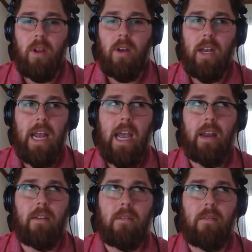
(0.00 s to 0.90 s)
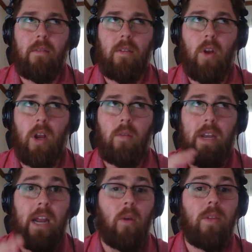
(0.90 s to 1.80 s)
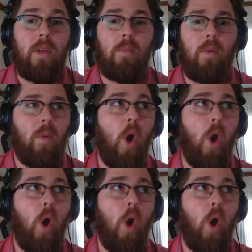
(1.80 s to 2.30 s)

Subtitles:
not only